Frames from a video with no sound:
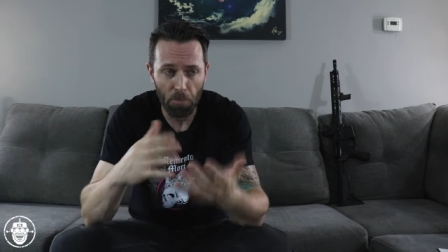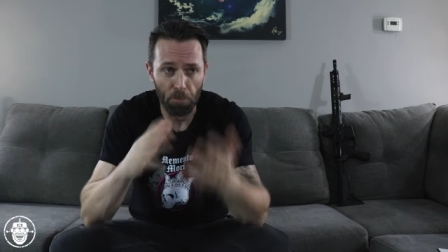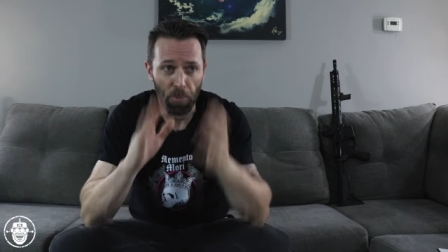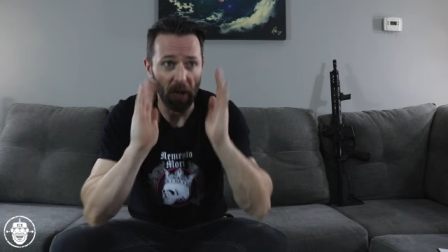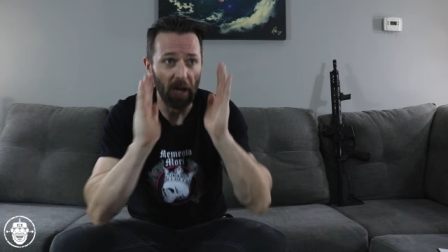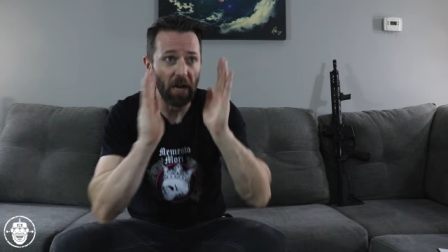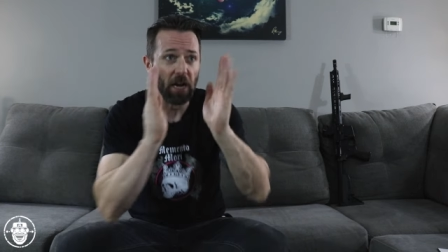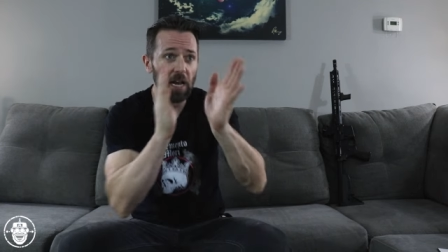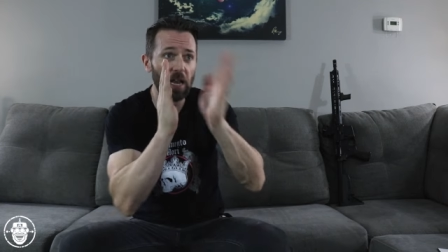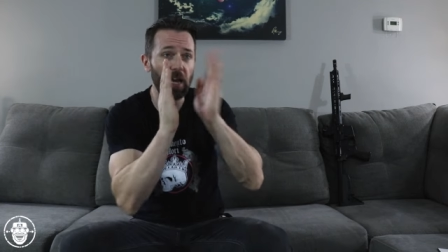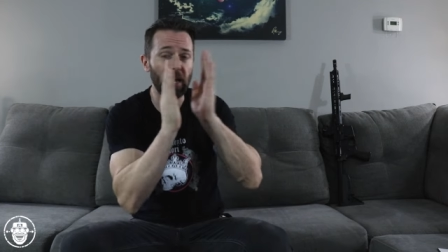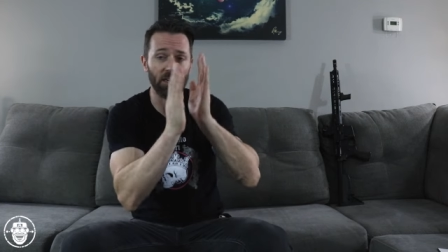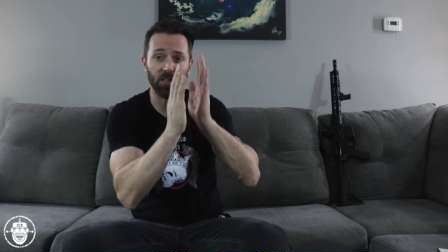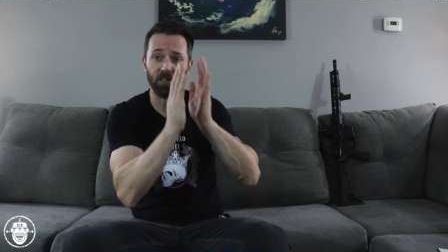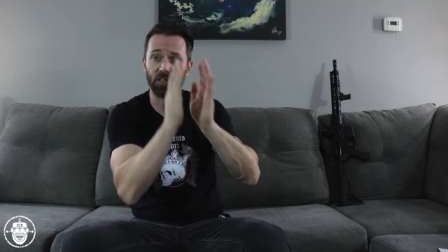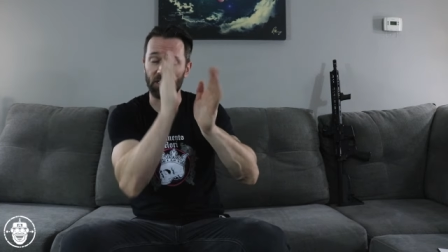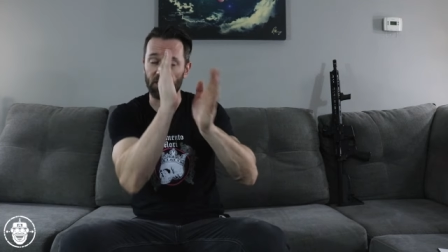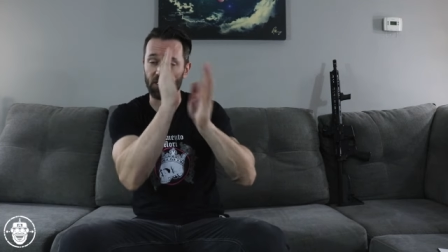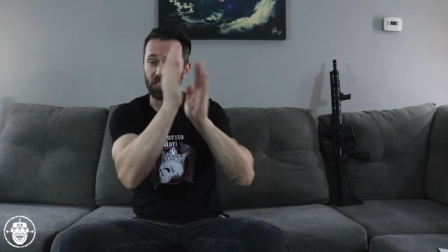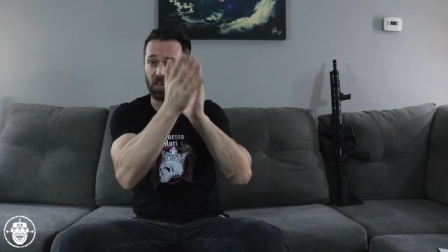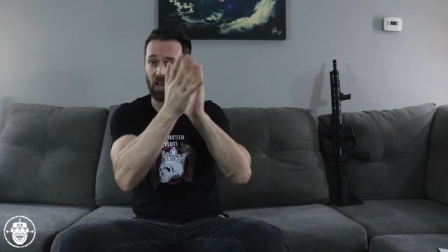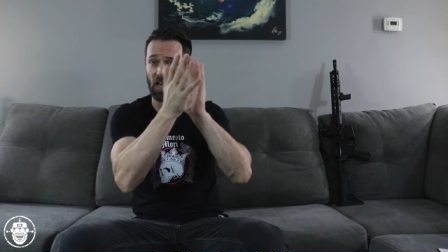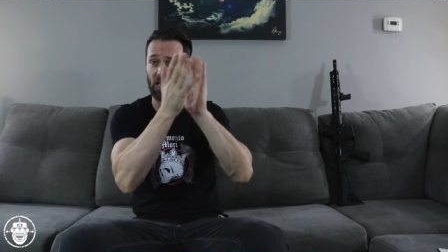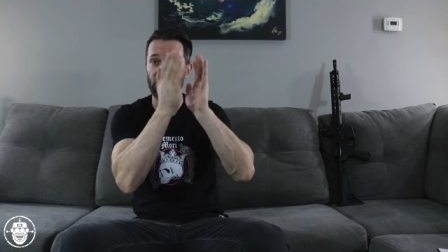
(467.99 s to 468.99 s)
But it is,
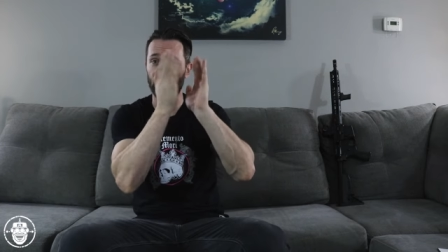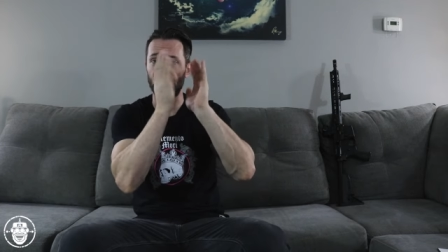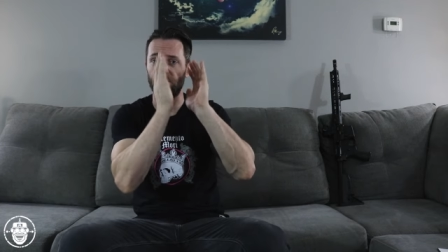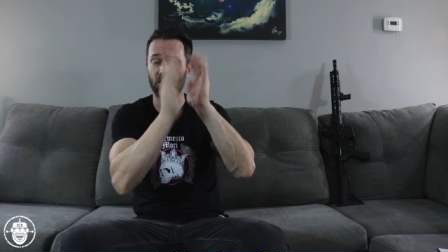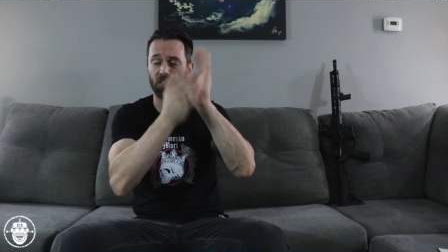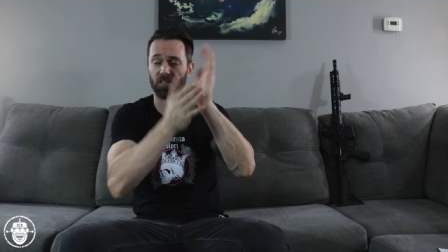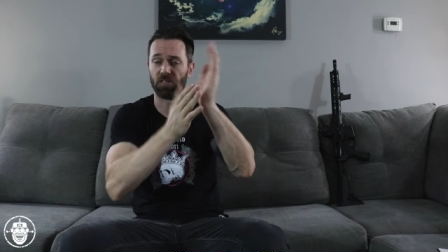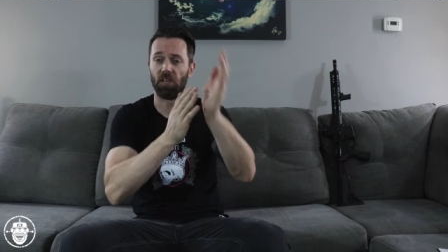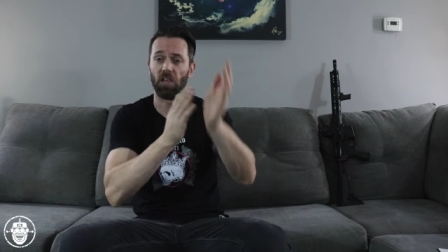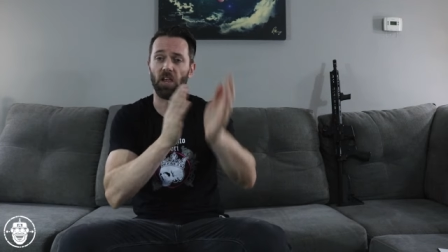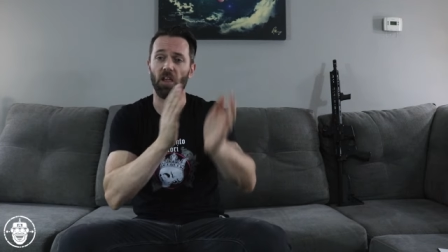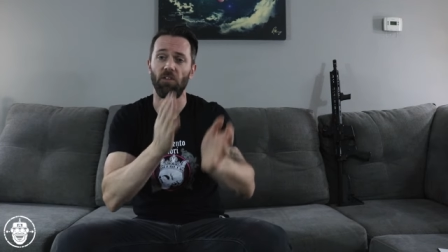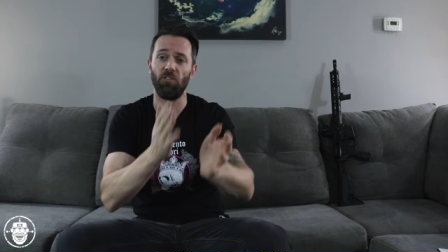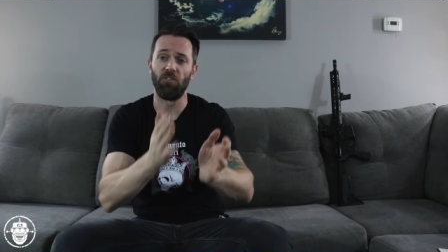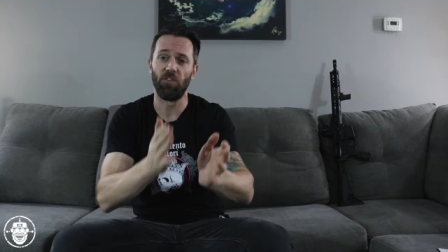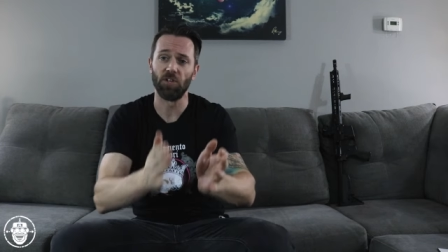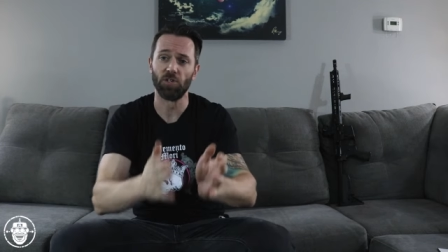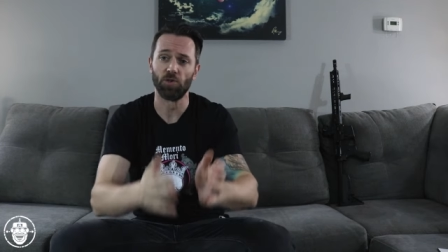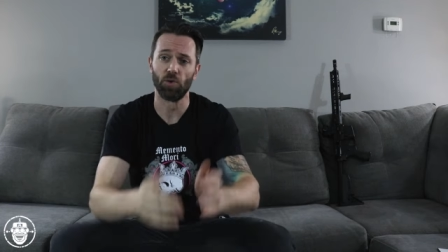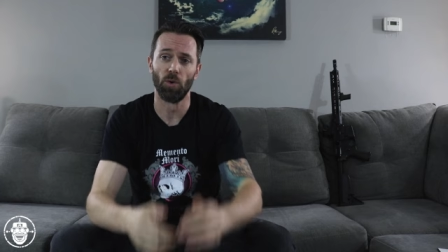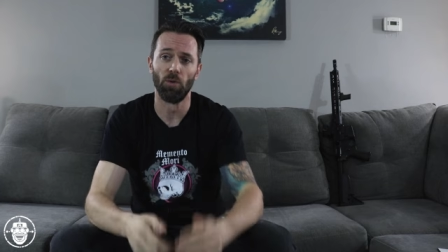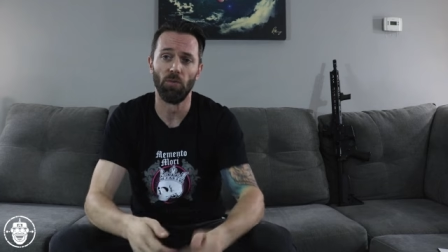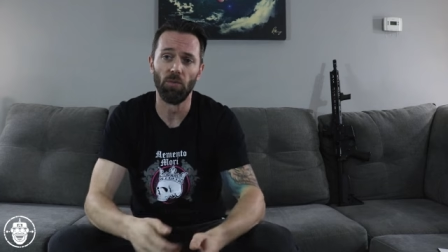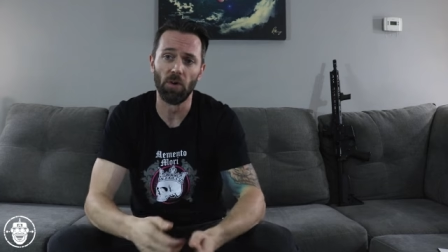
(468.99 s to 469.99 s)
it's nice to see a
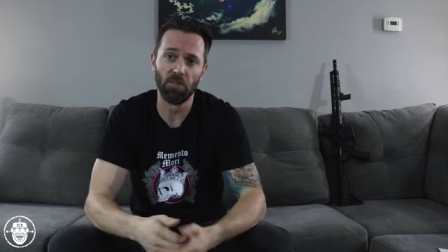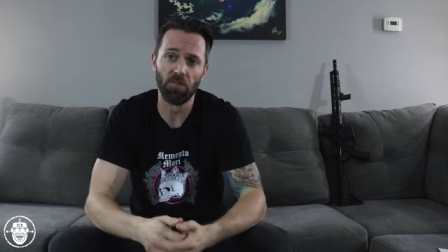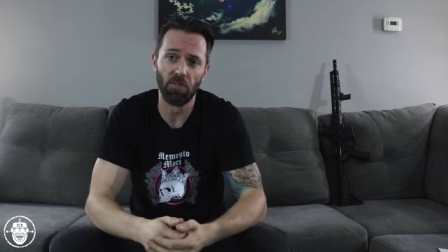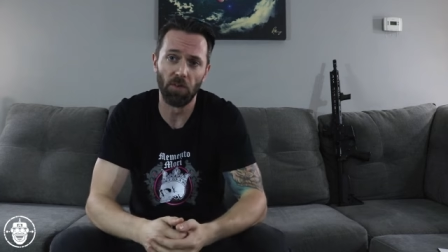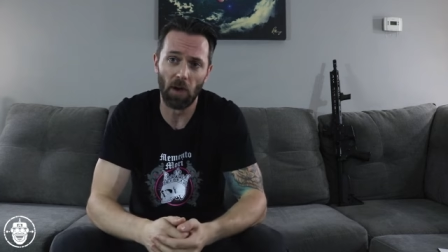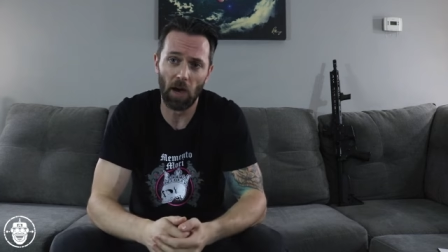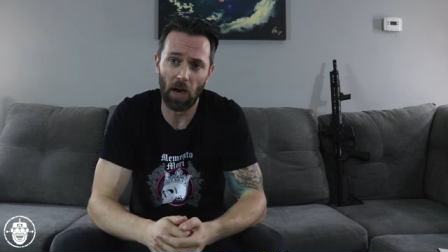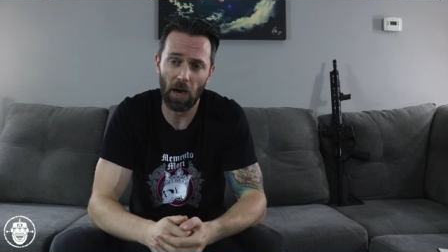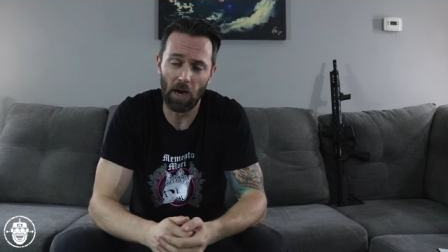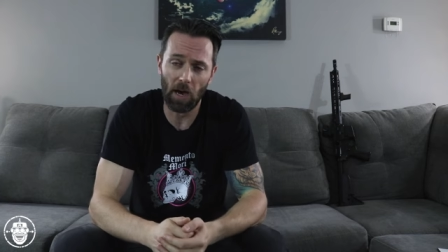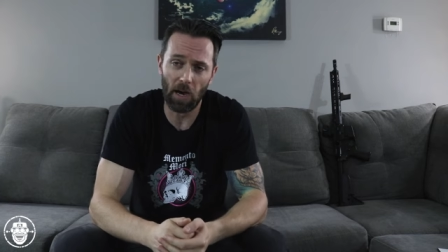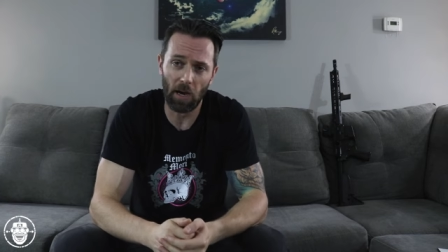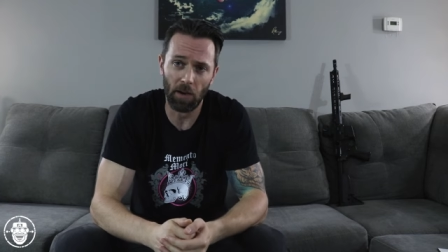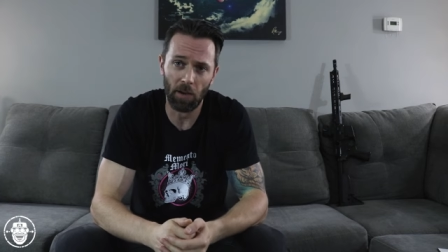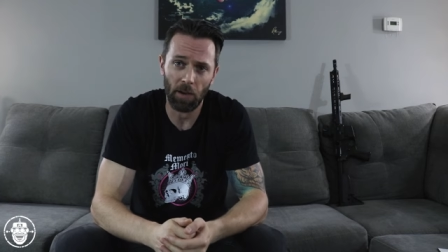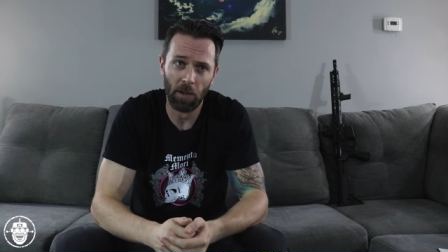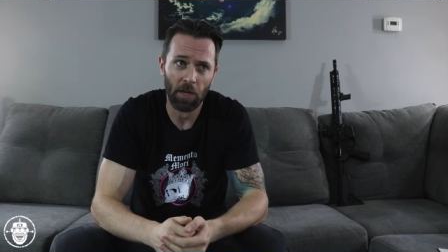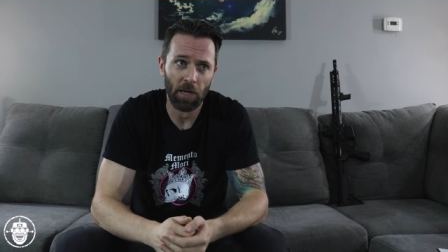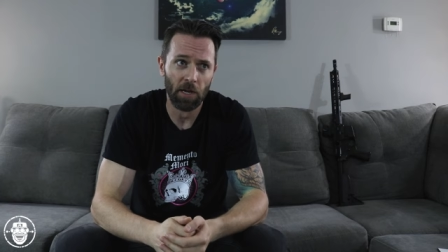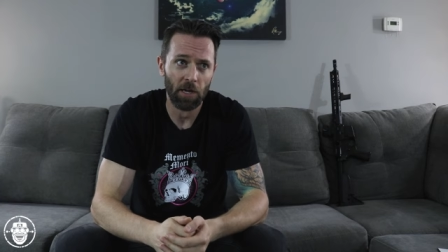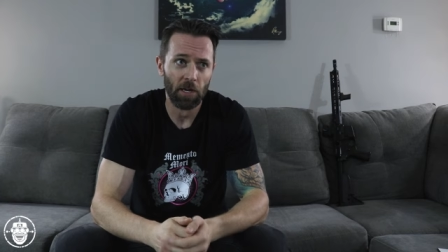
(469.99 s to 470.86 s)
visual uh,